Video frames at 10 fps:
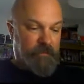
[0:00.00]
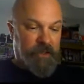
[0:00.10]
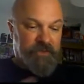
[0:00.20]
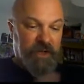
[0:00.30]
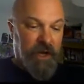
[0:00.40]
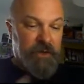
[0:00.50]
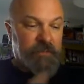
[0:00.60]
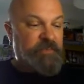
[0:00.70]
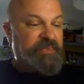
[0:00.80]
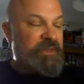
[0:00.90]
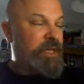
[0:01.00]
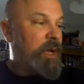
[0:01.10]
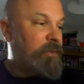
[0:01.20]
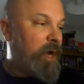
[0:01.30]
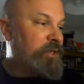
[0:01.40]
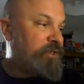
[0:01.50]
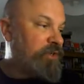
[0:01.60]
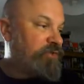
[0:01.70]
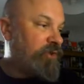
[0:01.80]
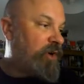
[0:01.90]
So I'm going to
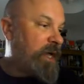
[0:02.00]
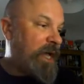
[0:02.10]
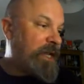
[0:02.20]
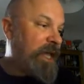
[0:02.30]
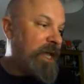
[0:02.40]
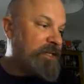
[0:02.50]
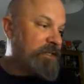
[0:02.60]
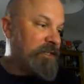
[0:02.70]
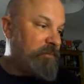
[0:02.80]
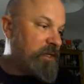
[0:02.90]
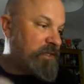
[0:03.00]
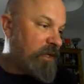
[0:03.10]
try and hit the Mystic